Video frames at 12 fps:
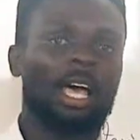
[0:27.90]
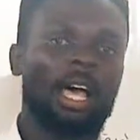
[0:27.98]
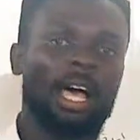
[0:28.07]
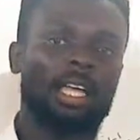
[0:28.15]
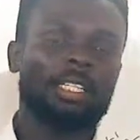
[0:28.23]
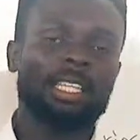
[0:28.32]

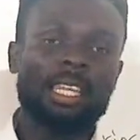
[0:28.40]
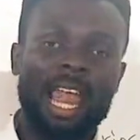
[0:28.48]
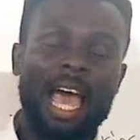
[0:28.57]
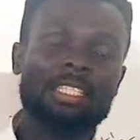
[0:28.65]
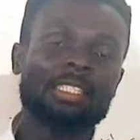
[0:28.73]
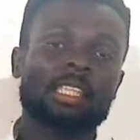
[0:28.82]
And
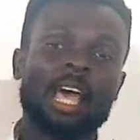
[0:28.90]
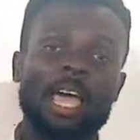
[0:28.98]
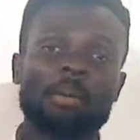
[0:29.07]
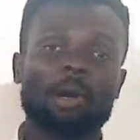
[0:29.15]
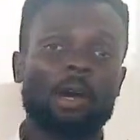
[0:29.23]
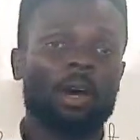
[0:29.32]
last
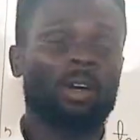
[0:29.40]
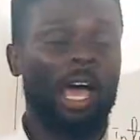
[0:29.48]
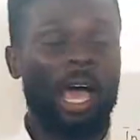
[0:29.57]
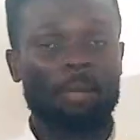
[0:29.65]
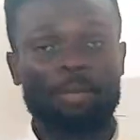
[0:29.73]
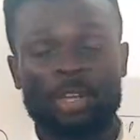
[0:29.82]
time on
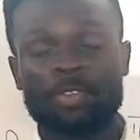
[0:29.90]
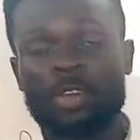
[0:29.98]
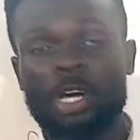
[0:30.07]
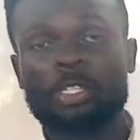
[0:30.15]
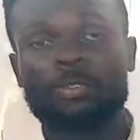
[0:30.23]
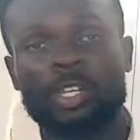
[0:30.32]
our
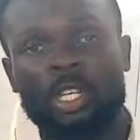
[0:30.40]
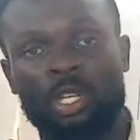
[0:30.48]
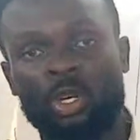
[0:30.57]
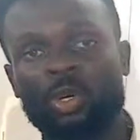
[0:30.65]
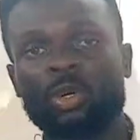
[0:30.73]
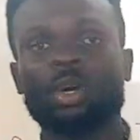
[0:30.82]
previous
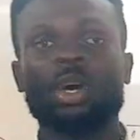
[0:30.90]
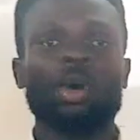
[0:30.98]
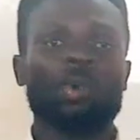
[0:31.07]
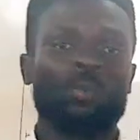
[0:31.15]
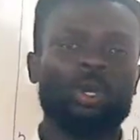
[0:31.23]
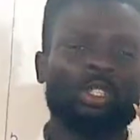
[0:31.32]
video,
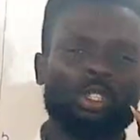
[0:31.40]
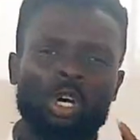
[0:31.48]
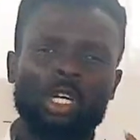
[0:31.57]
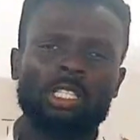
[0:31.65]
we talked